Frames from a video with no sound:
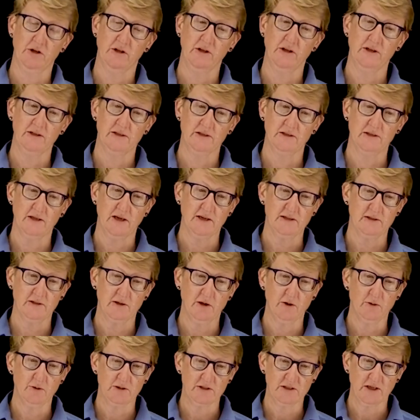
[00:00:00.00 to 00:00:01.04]
and this is
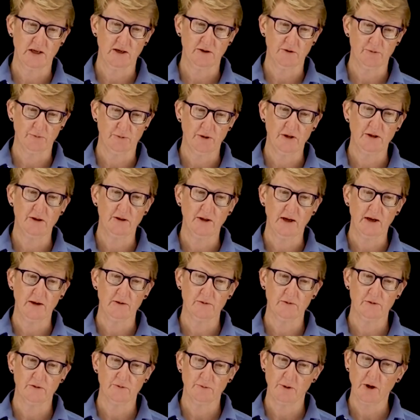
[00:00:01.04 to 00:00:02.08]
USA
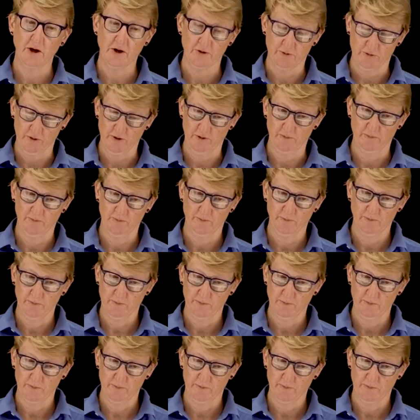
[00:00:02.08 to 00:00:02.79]
300.